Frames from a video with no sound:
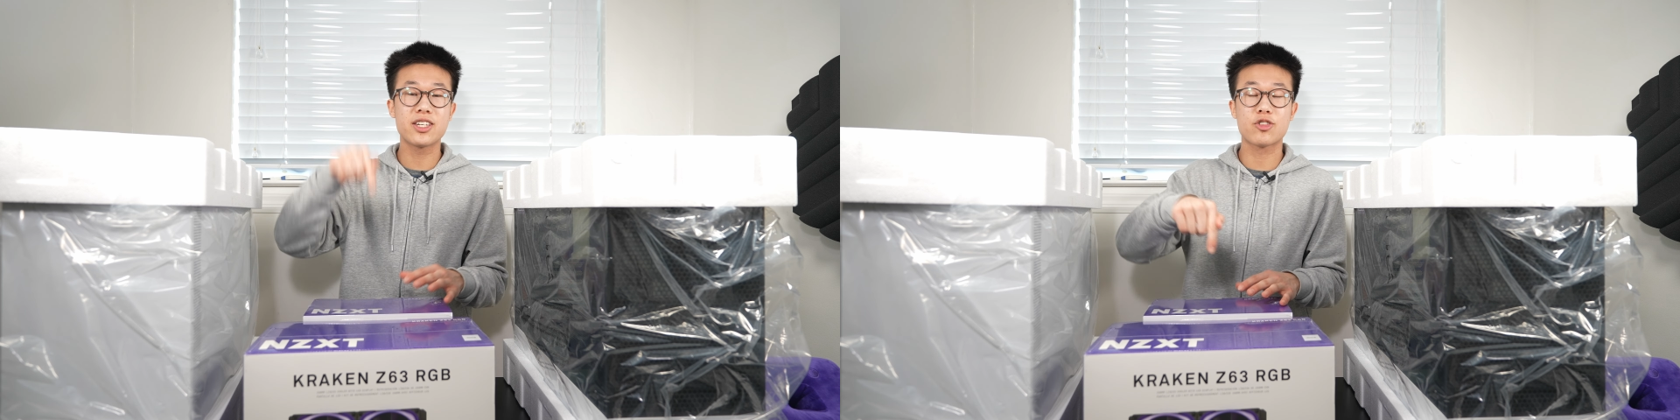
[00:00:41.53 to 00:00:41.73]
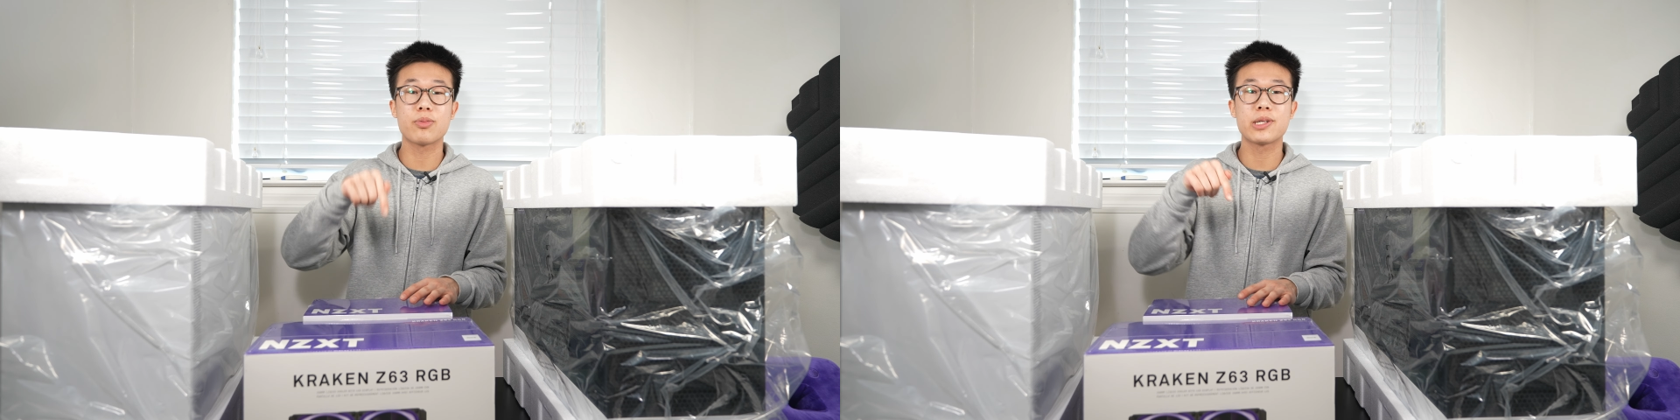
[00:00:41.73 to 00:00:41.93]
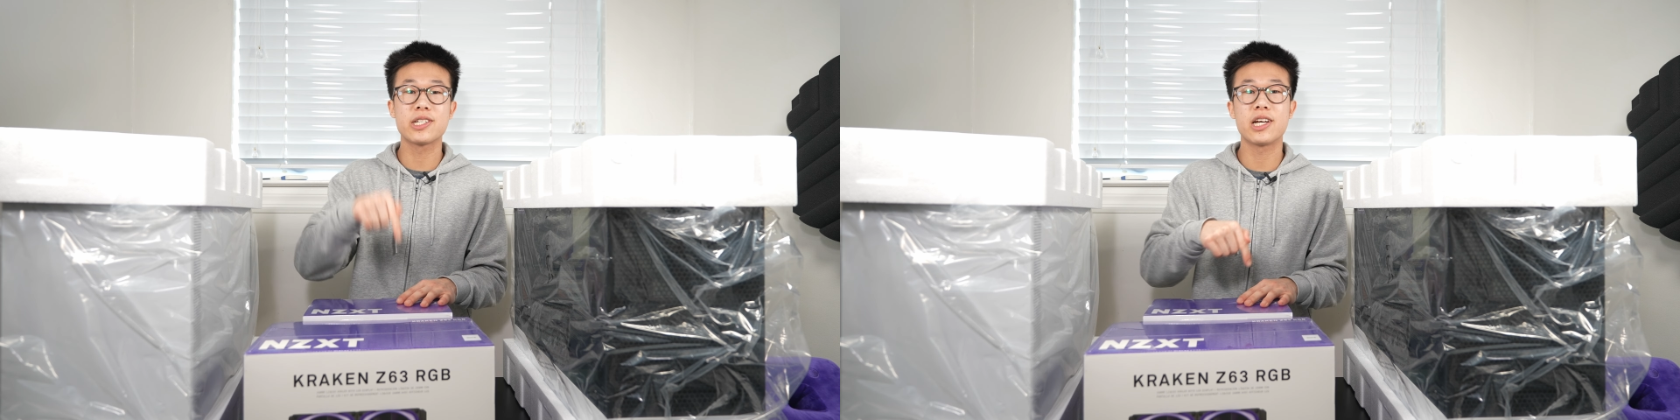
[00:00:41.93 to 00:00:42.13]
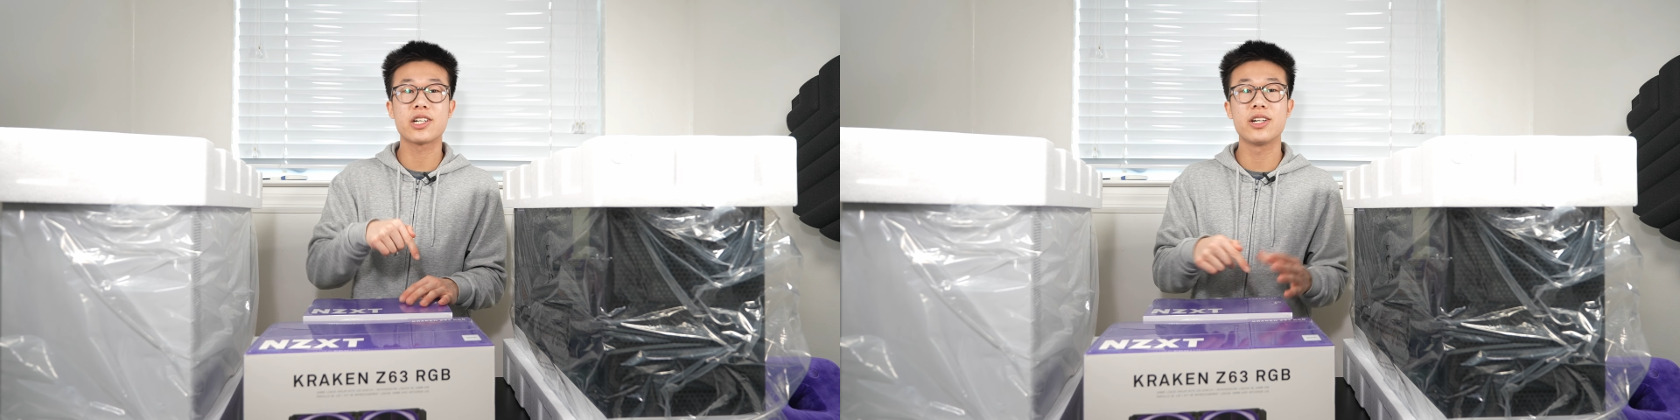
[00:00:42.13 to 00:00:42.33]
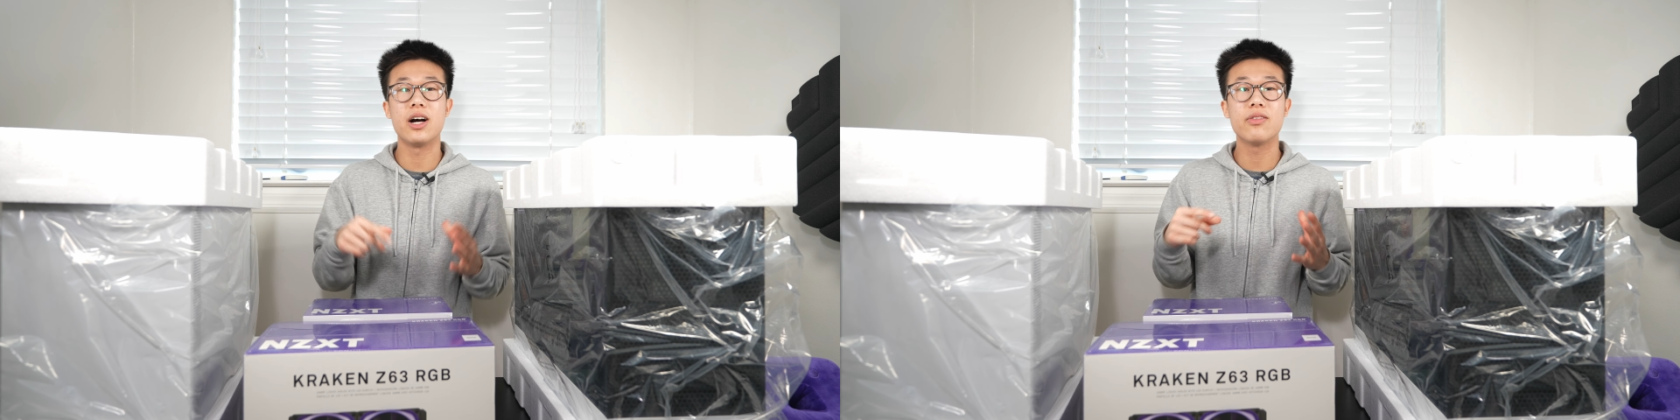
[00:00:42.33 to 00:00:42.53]
description
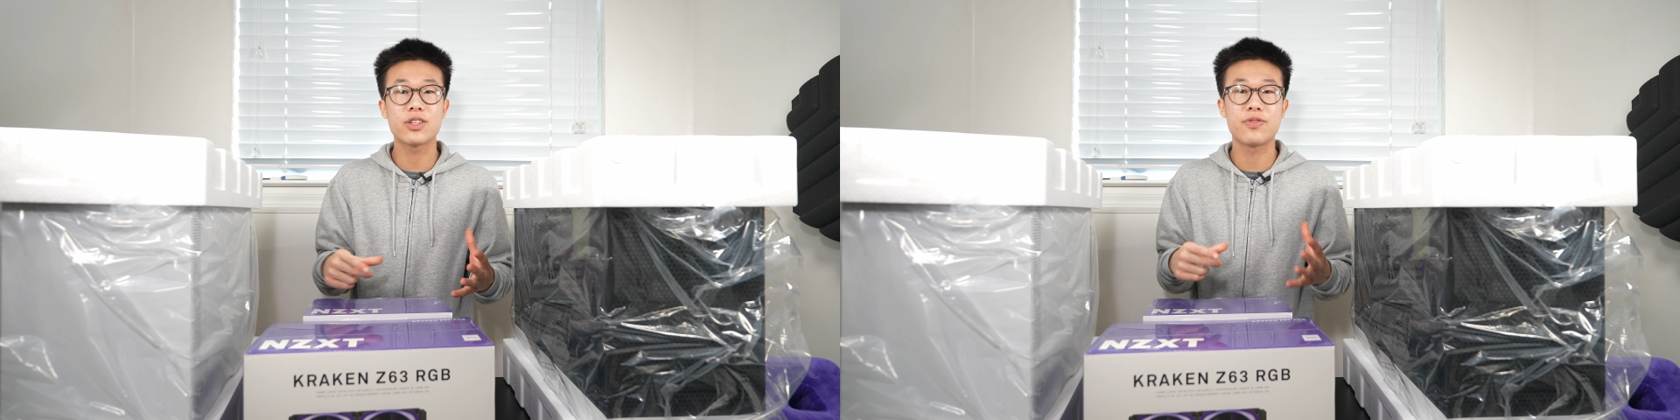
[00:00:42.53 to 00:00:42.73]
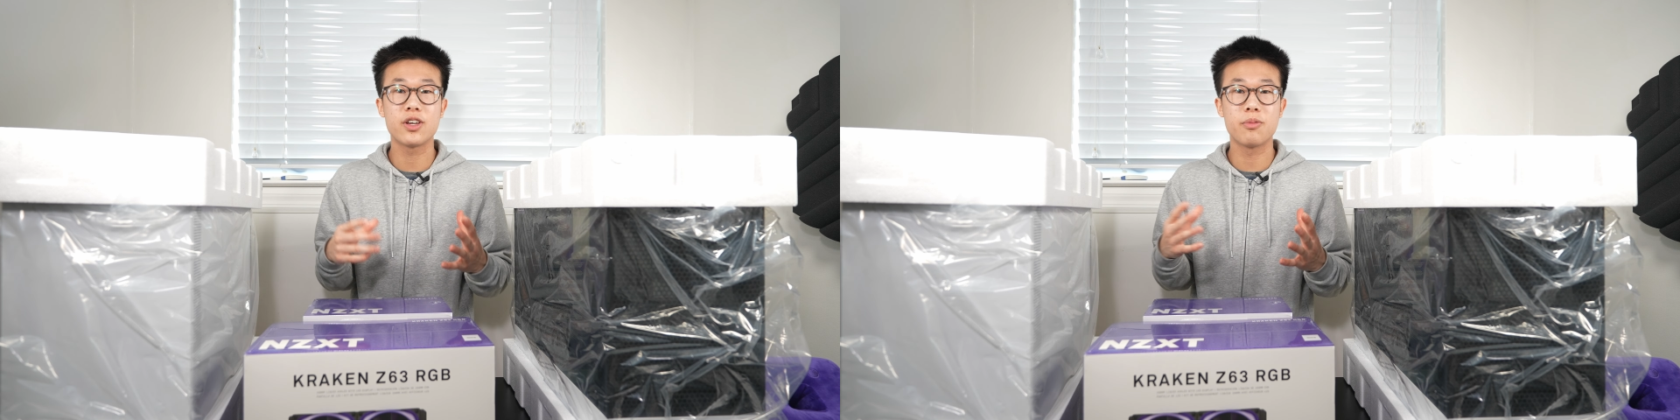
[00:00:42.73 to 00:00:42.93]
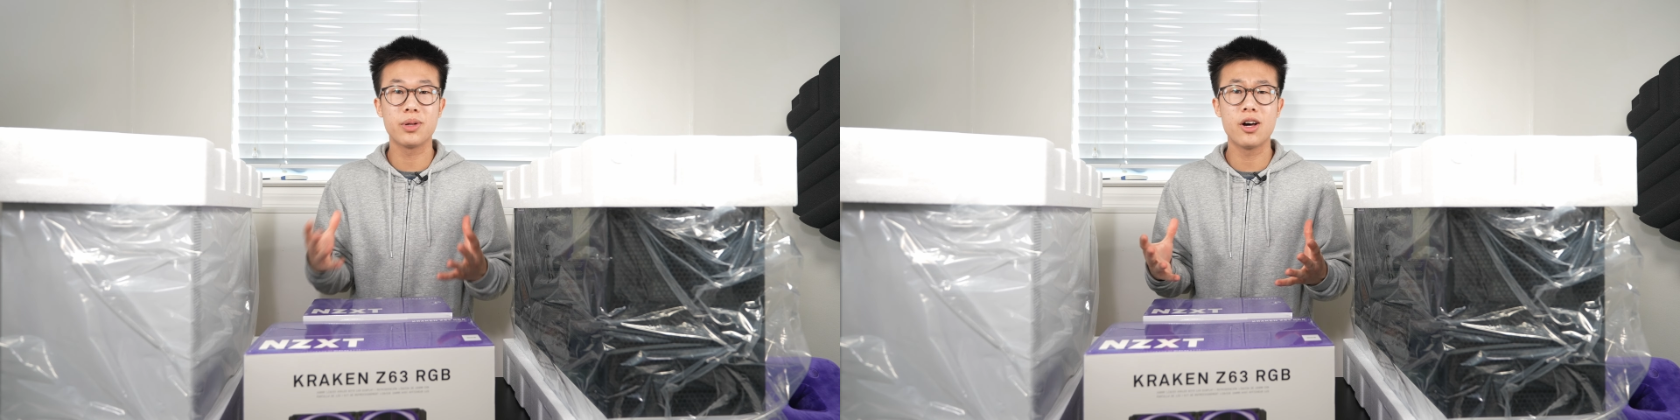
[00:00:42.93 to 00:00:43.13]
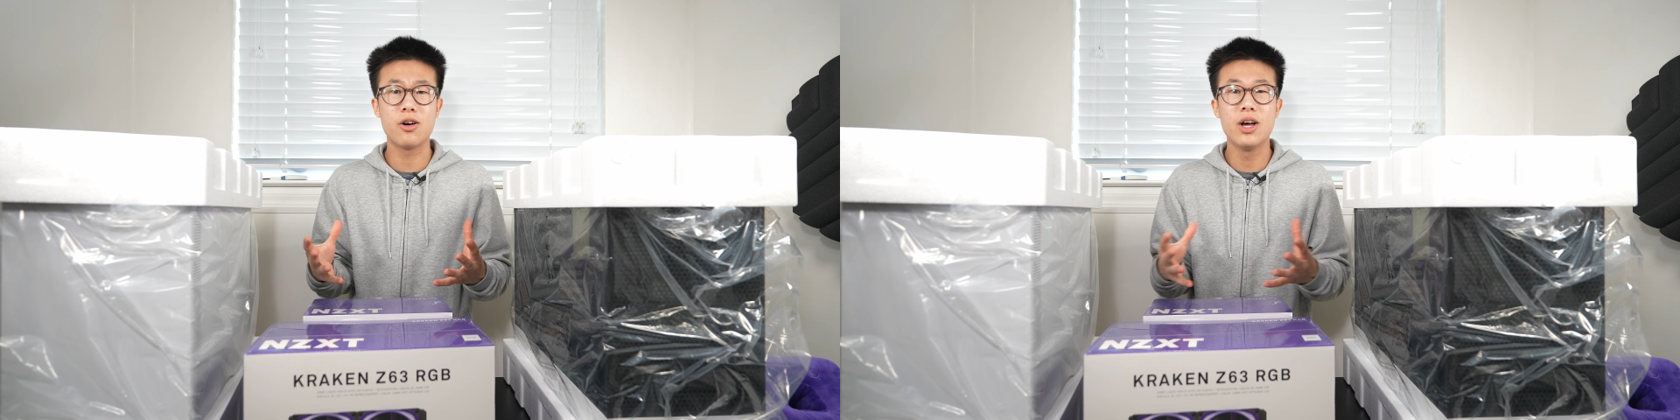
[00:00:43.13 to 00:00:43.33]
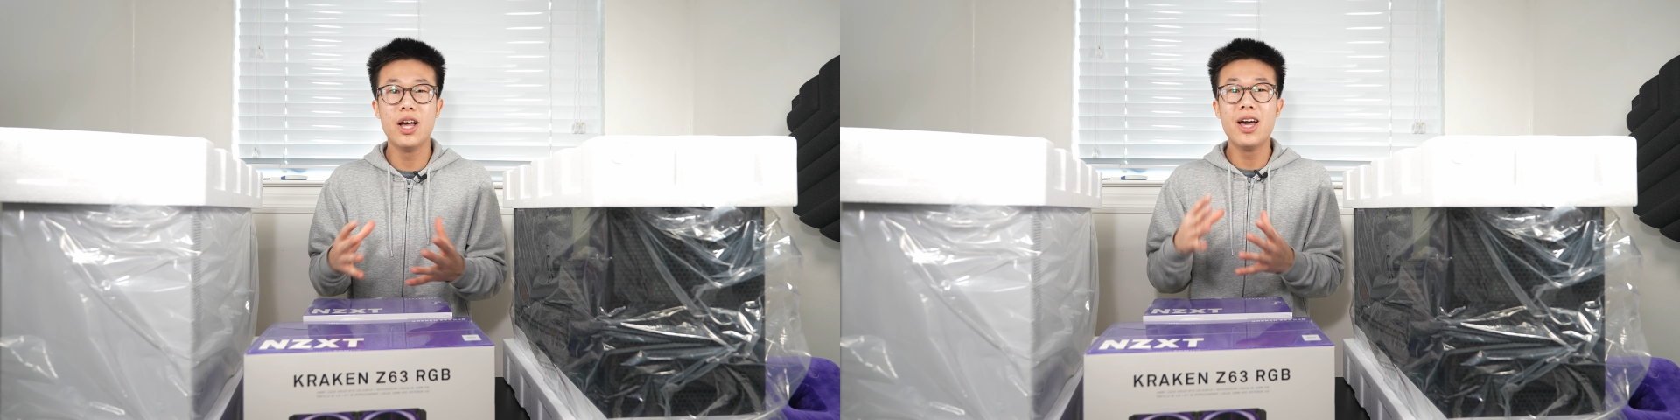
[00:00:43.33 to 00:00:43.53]
section of this video below,